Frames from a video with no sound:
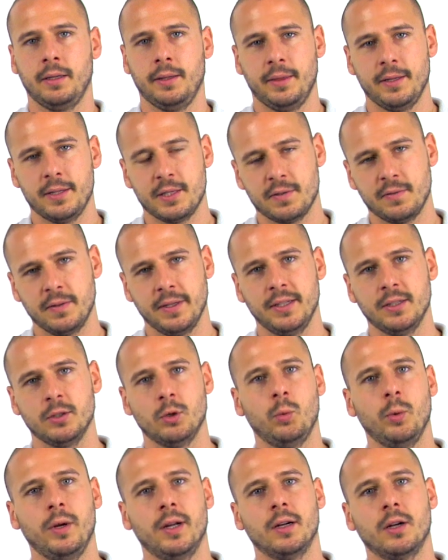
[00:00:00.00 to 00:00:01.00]
In this
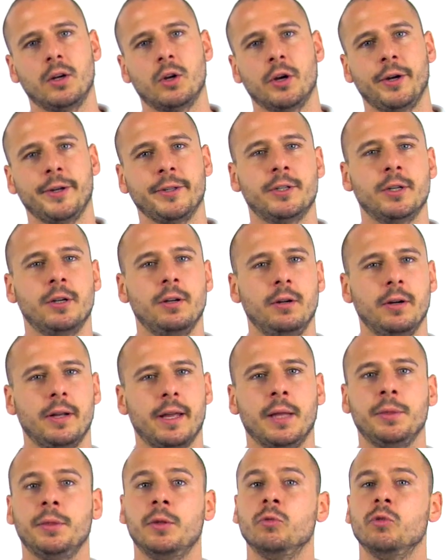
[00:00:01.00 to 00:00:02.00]
video, we are going to
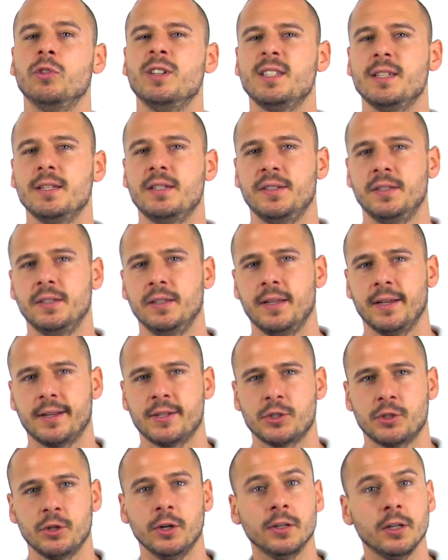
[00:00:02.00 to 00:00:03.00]
look at the Resisted
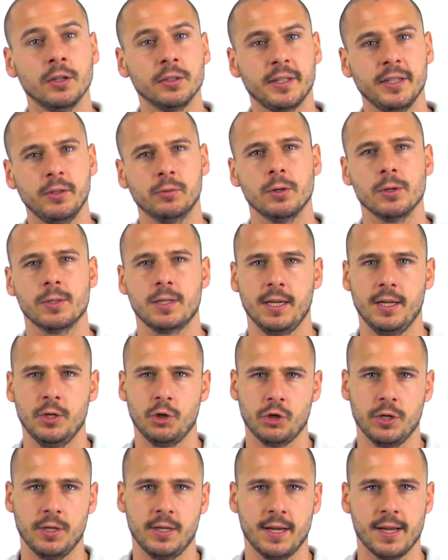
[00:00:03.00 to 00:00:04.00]
External
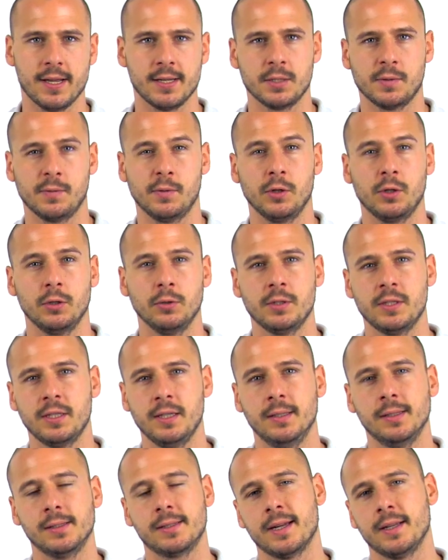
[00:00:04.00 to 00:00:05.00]
Derotation Test for
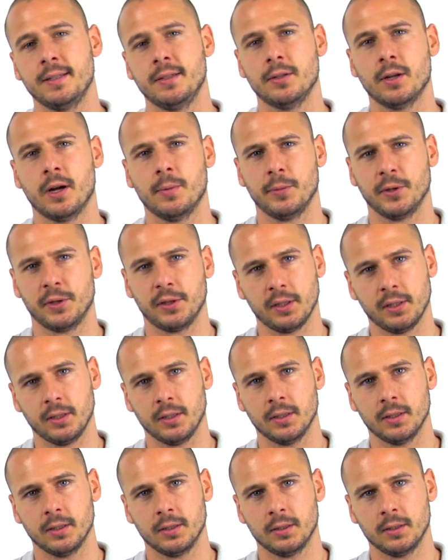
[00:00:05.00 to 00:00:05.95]
Gluteal Tendinopathy.